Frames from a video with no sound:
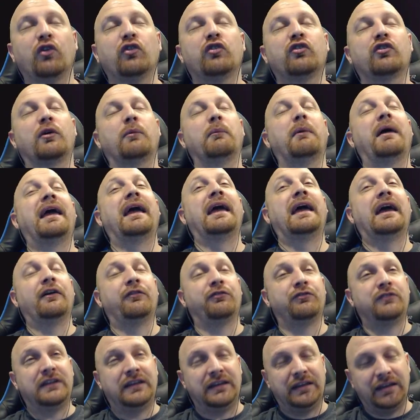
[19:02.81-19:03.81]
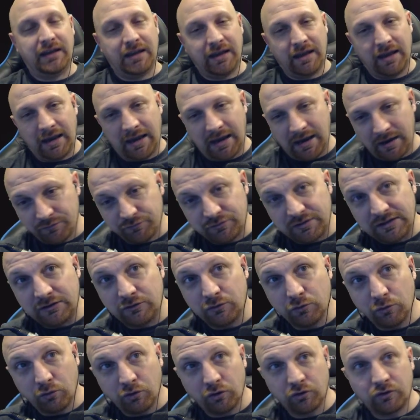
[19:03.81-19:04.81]
some hefty
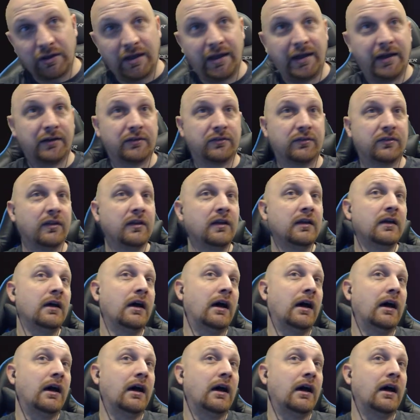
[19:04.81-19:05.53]
dual attacks.